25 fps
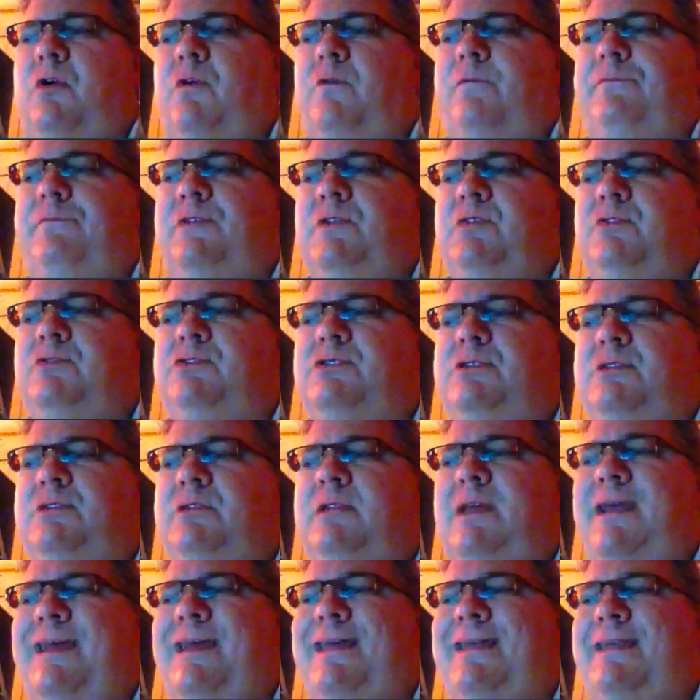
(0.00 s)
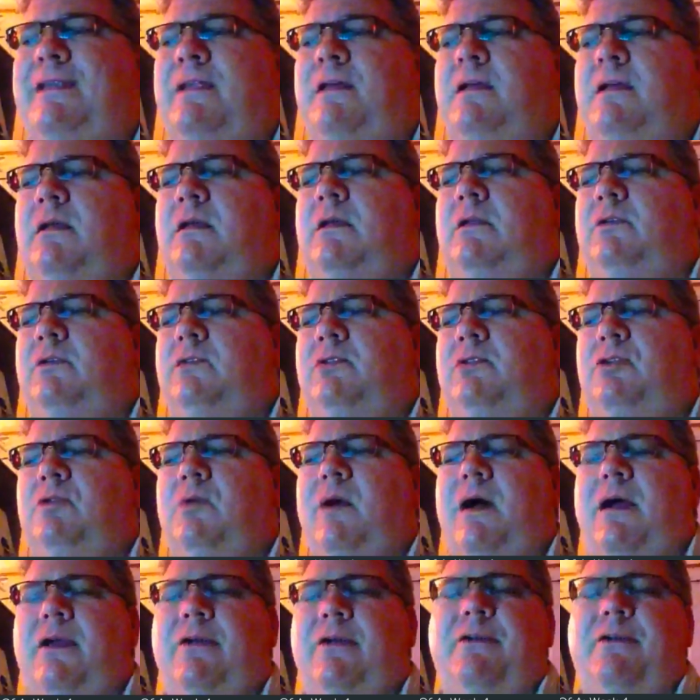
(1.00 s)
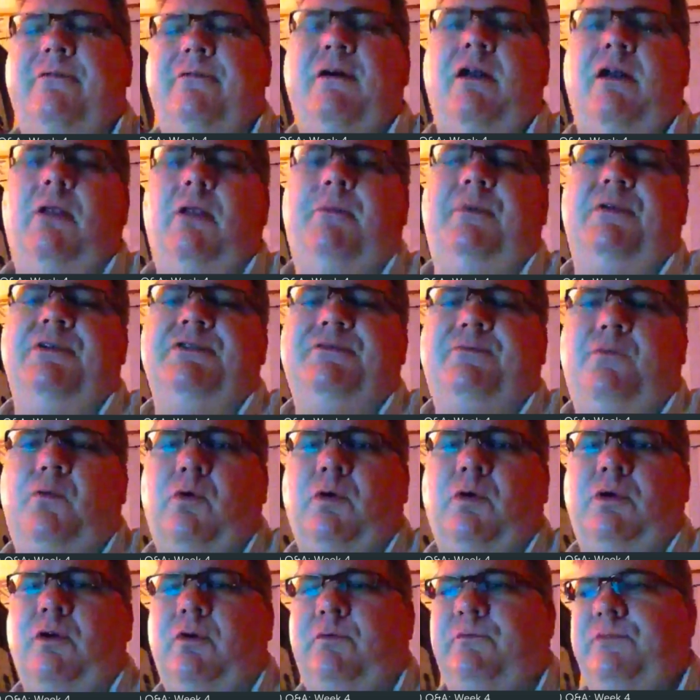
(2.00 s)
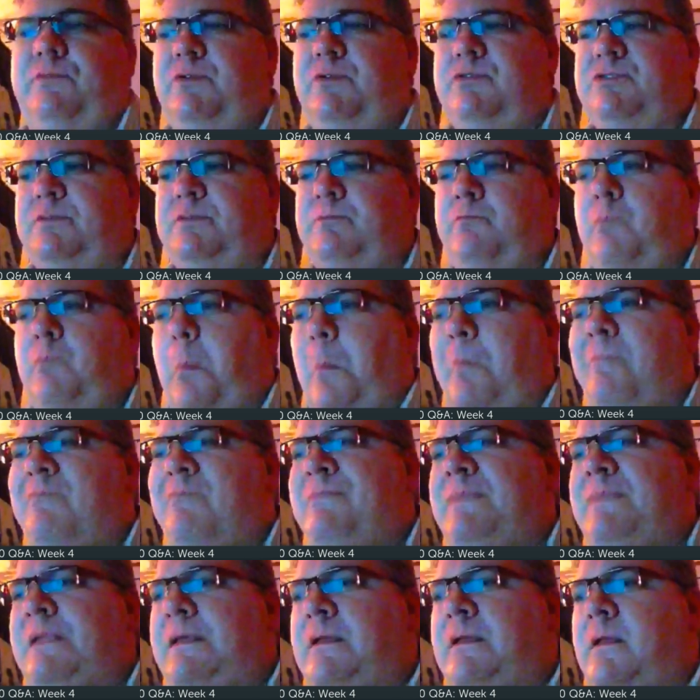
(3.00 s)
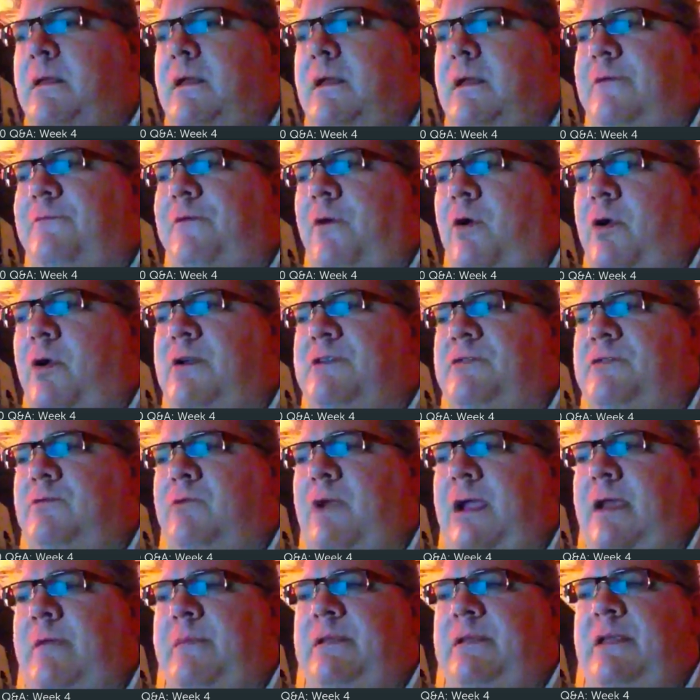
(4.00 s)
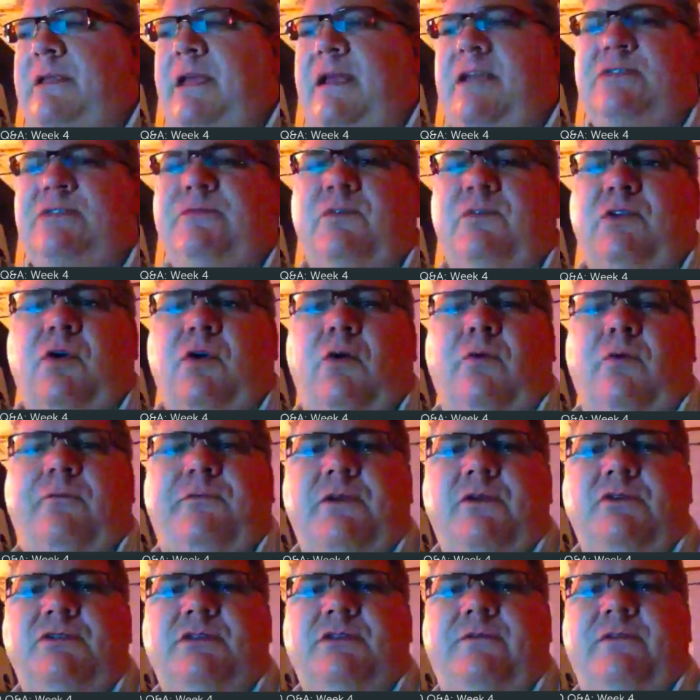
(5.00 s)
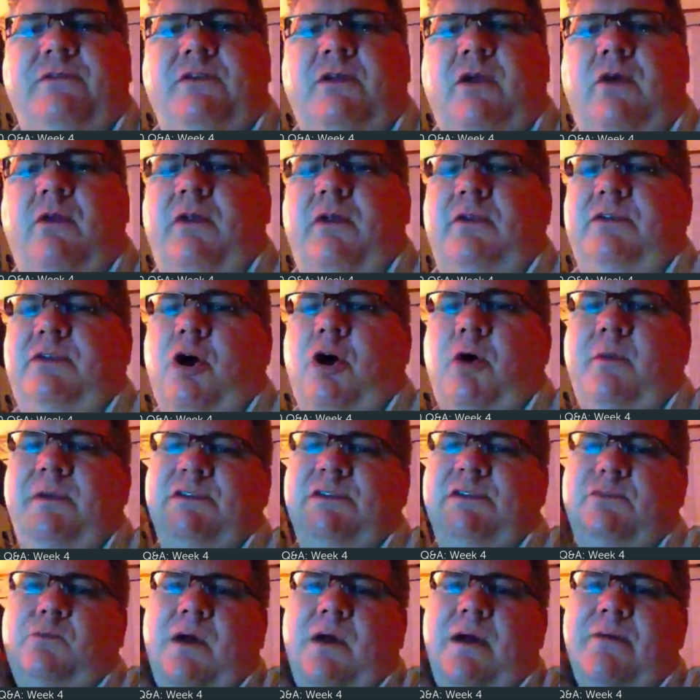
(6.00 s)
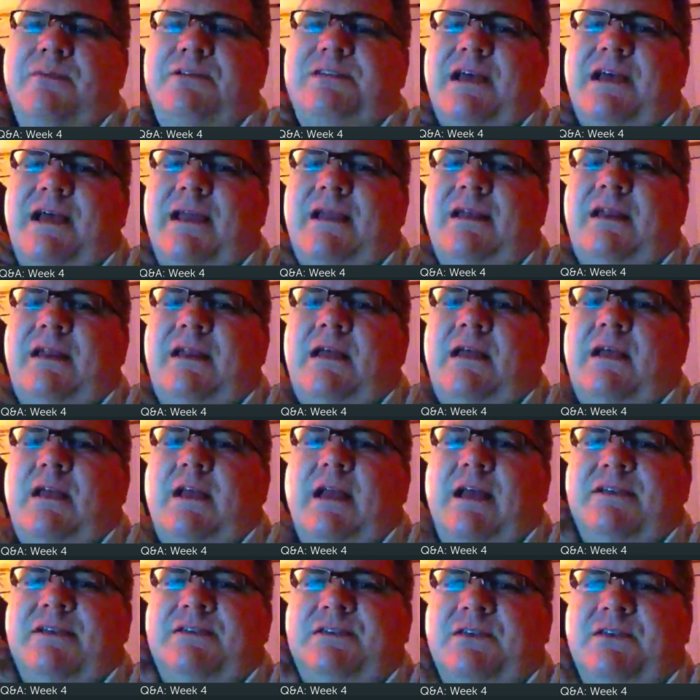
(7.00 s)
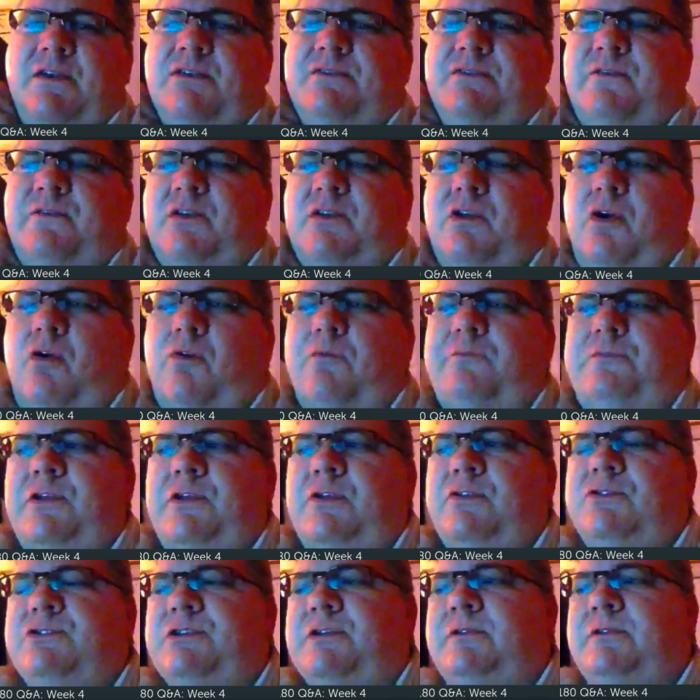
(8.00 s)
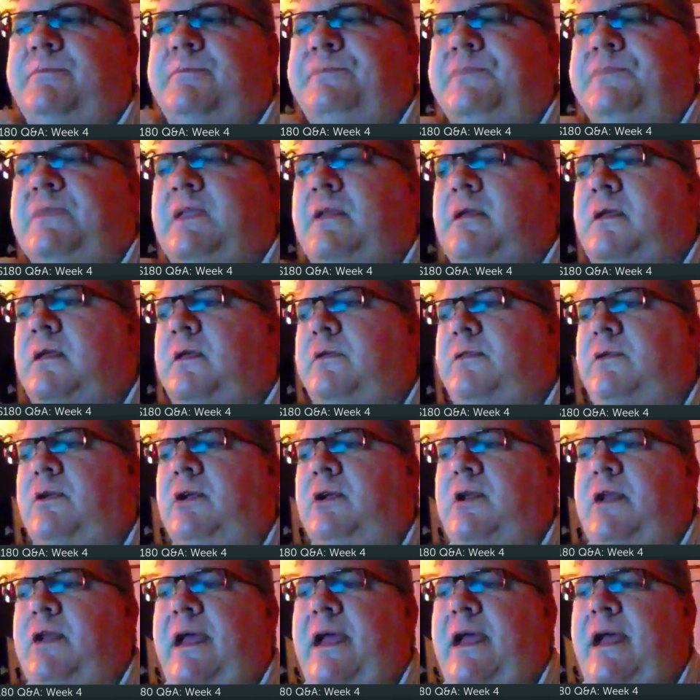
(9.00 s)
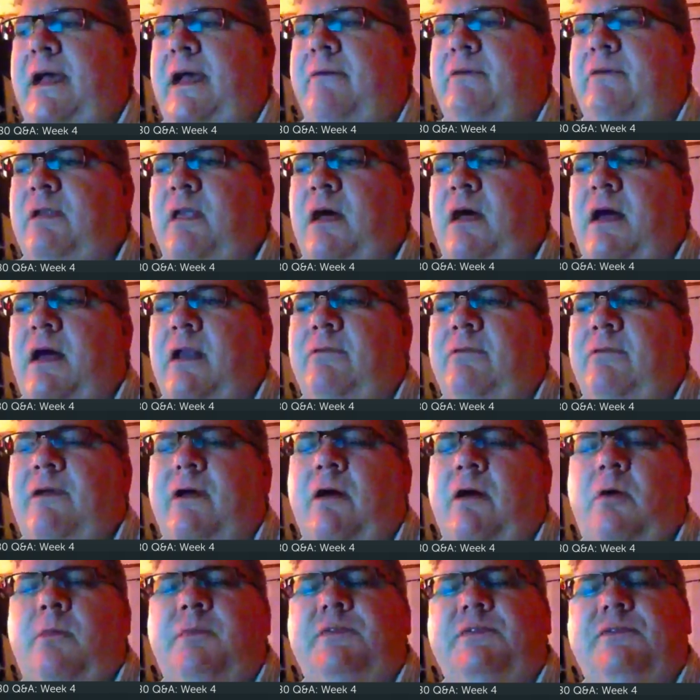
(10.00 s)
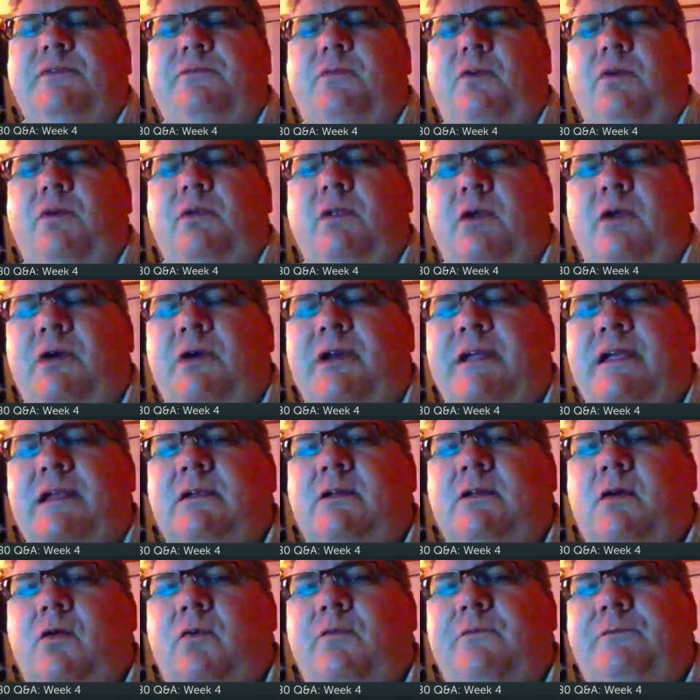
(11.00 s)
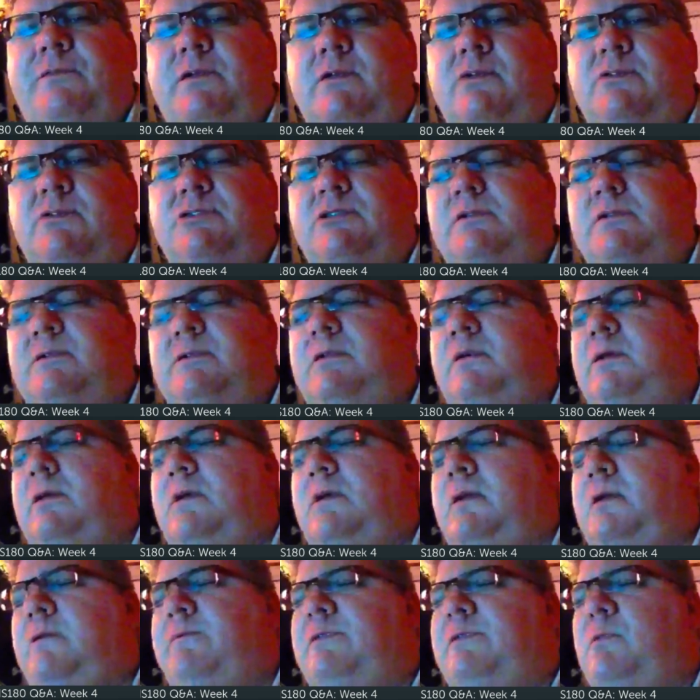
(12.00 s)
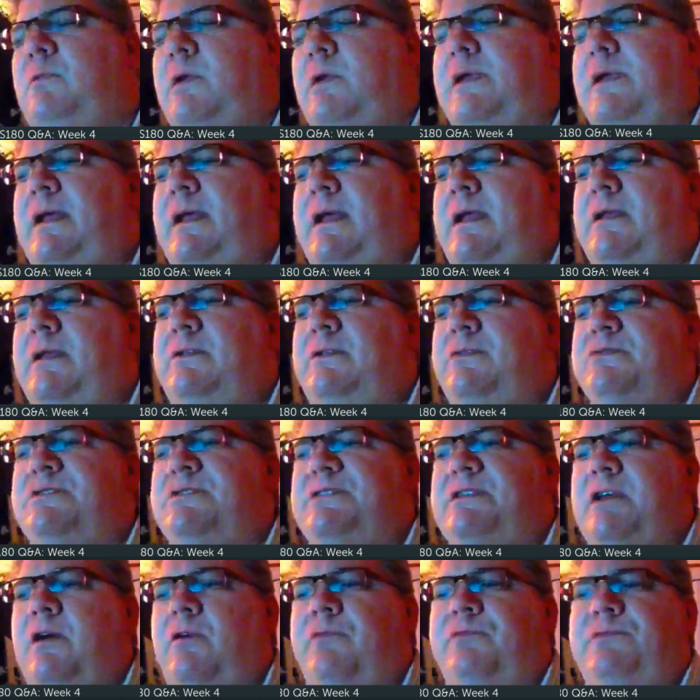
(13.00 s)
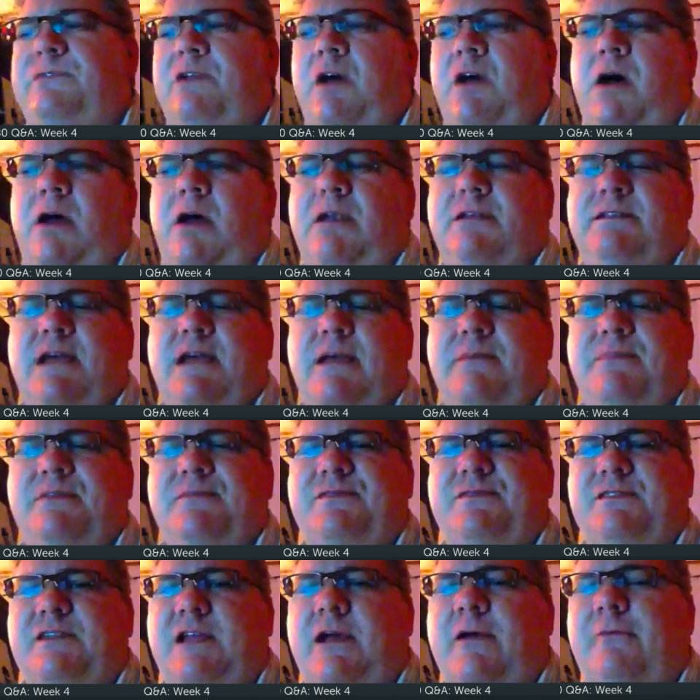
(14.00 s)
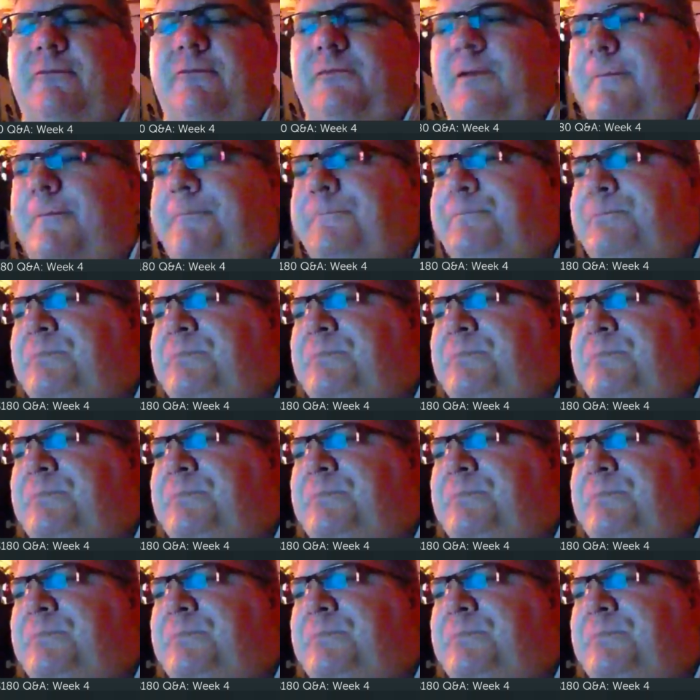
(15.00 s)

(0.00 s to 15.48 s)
Cold Fusion and do hire developers for Cold Fusion. As far as a recommendation for Cold Fusion, if you go to Adobe's website and search for Cold Fusion, they're going to have a lot of helps for learning Cold Fusion if you want to kind of do self-taught types of stuff.